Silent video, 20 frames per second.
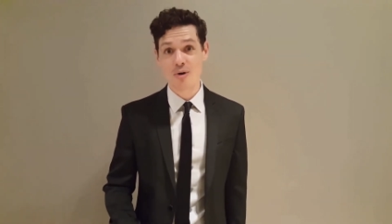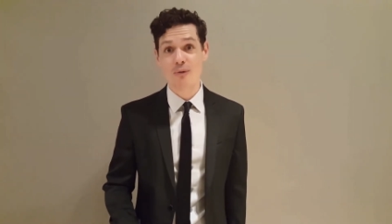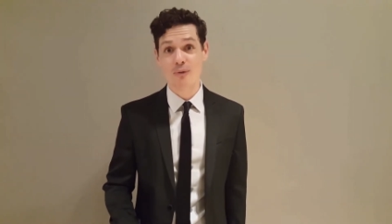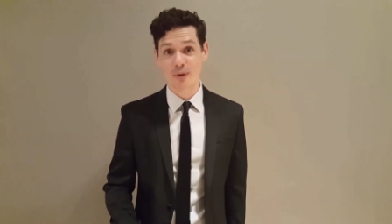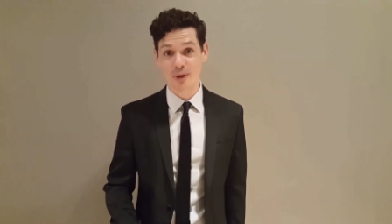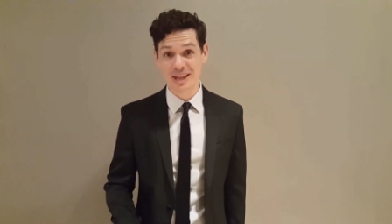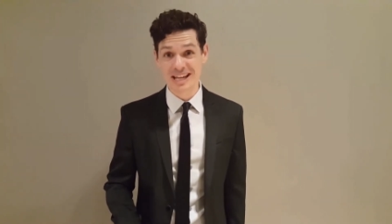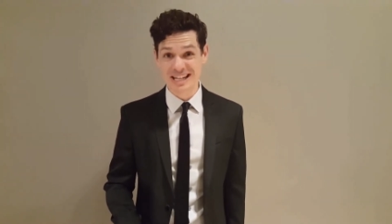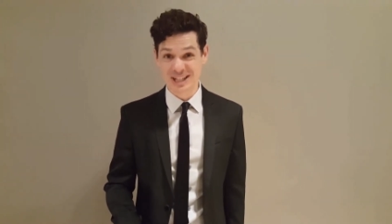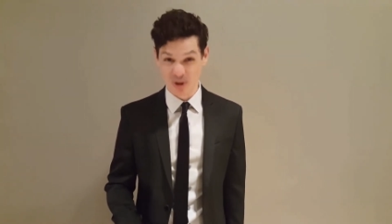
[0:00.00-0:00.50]

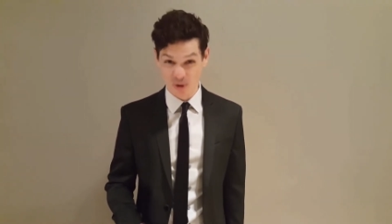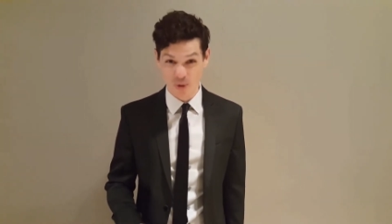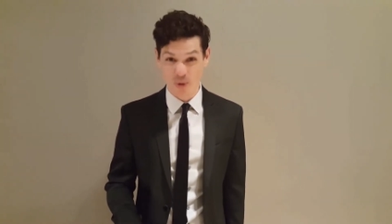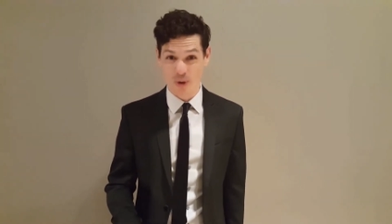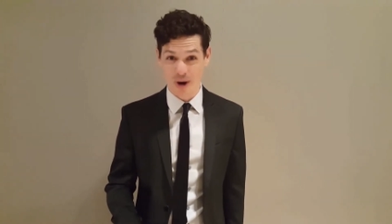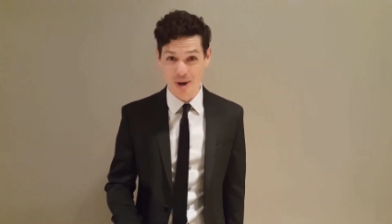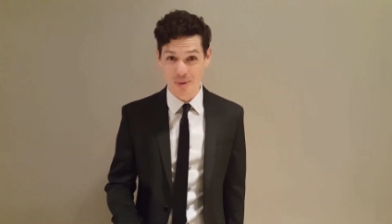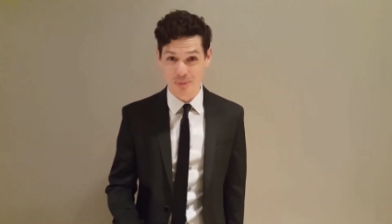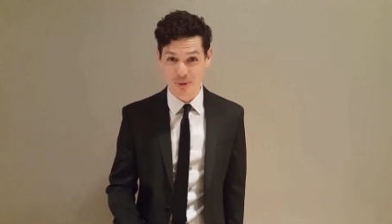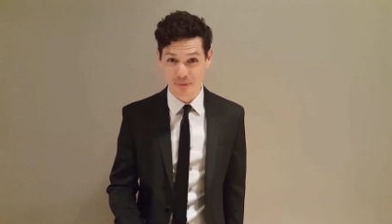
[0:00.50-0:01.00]
for the
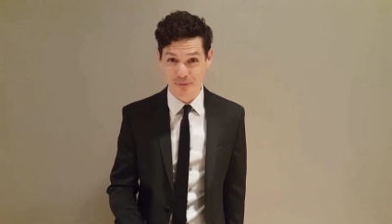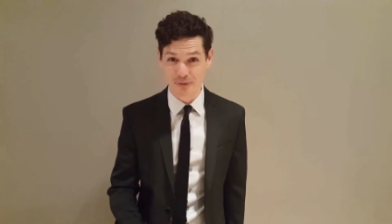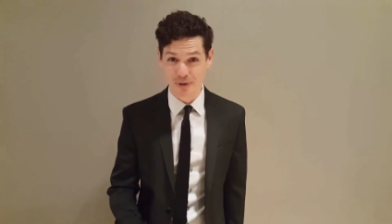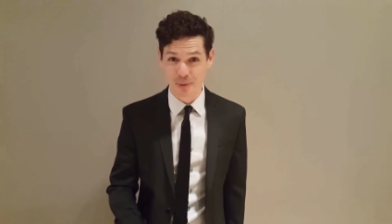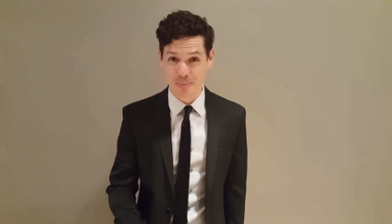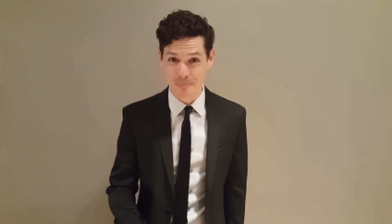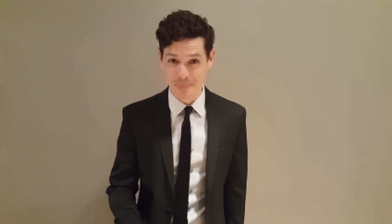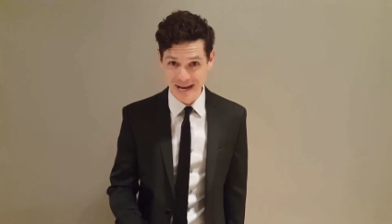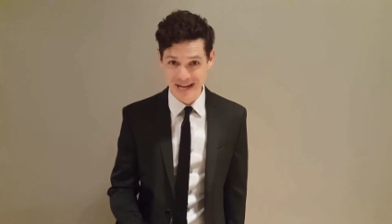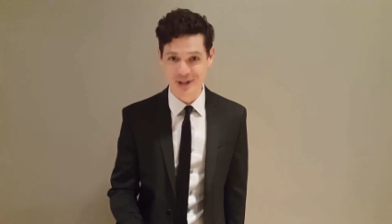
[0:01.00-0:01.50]
incredible
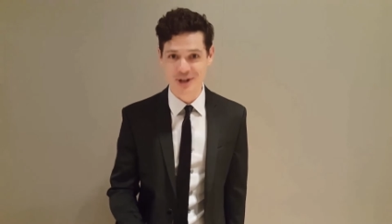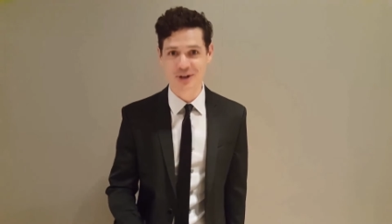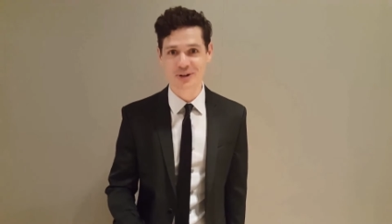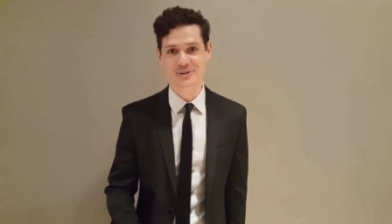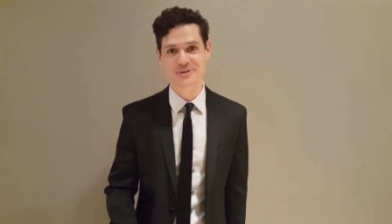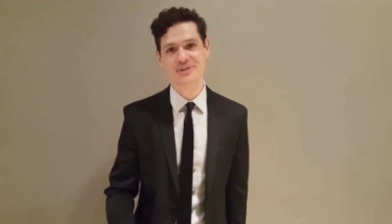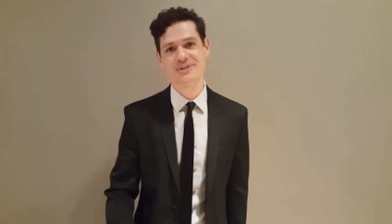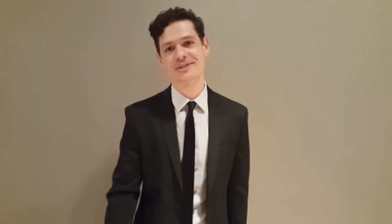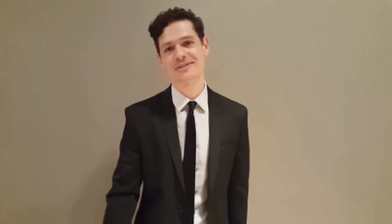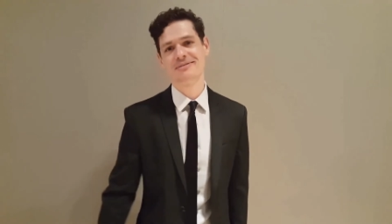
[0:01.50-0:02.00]

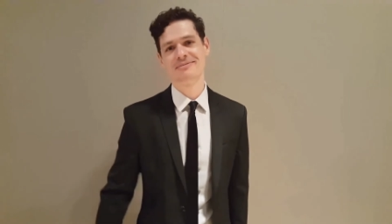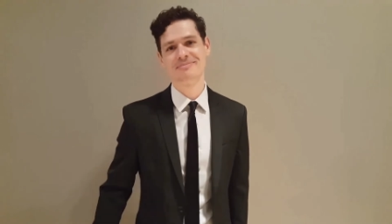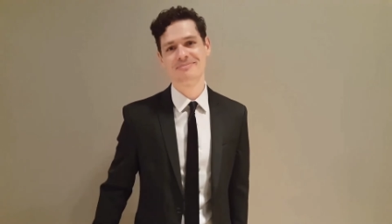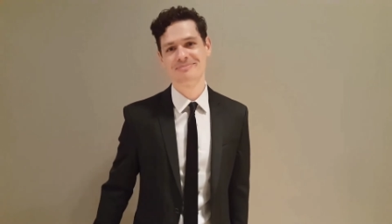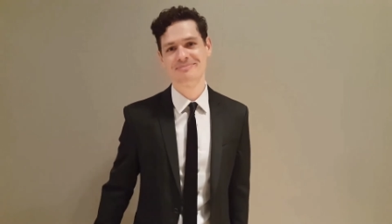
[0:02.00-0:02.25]
filmmakers